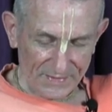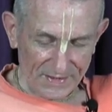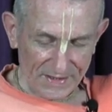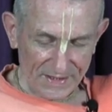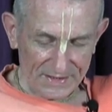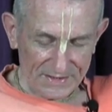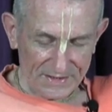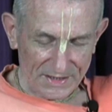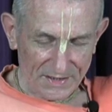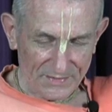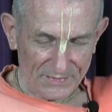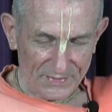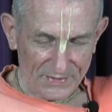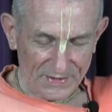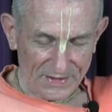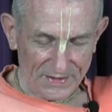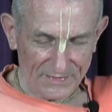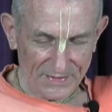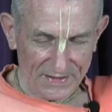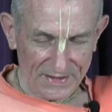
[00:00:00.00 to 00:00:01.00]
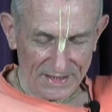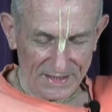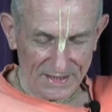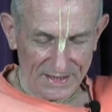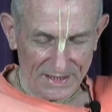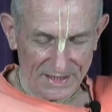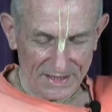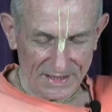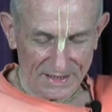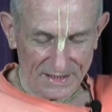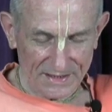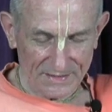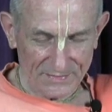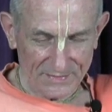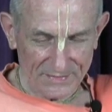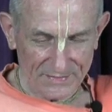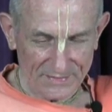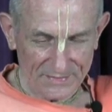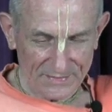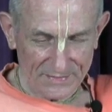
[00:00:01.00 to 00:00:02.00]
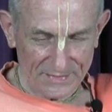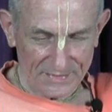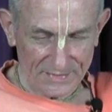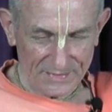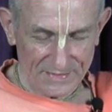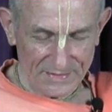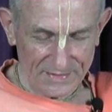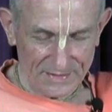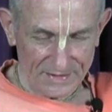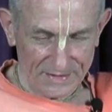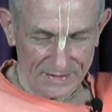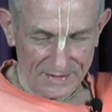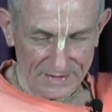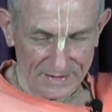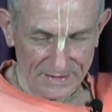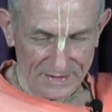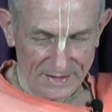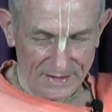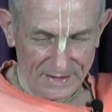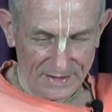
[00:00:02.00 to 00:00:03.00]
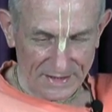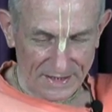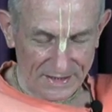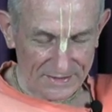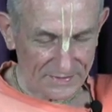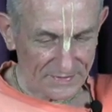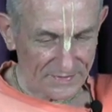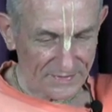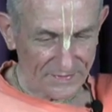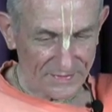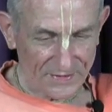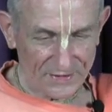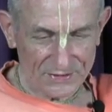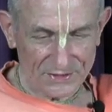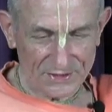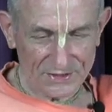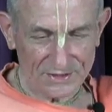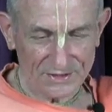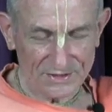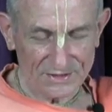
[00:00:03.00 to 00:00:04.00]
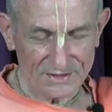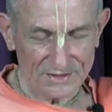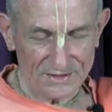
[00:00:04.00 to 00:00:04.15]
The example given in the Nectar of Devotion